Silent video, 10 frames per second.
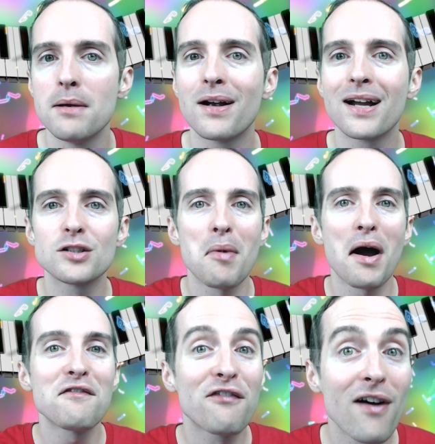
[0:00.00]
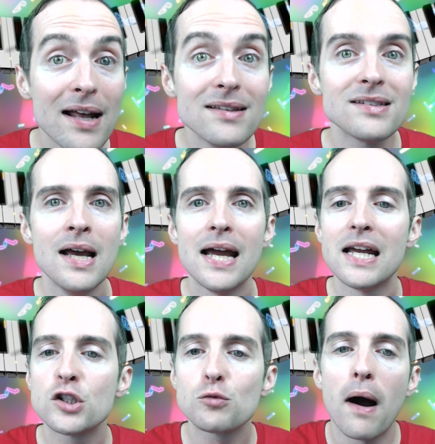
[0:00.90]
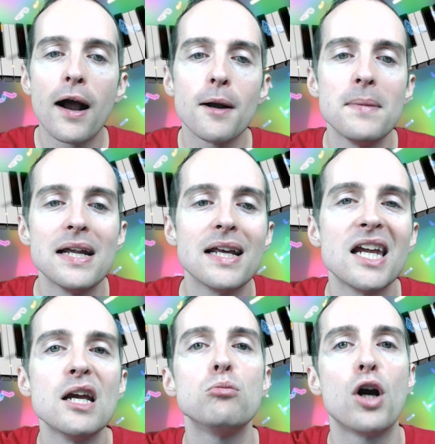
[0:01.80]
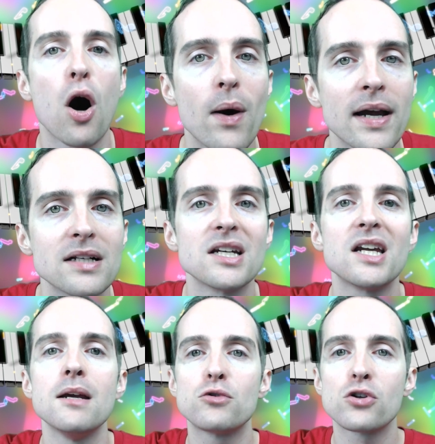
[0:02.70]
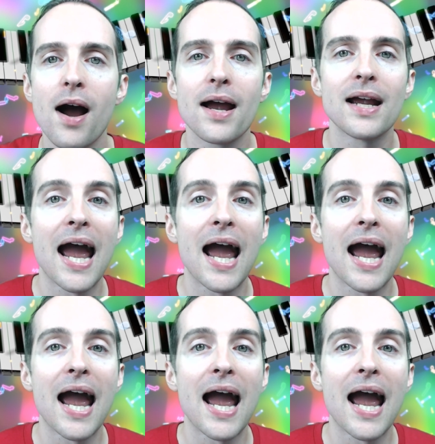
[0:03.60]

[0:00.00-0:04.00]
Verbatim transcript: because my friends inspired me to keep going, to keep trying.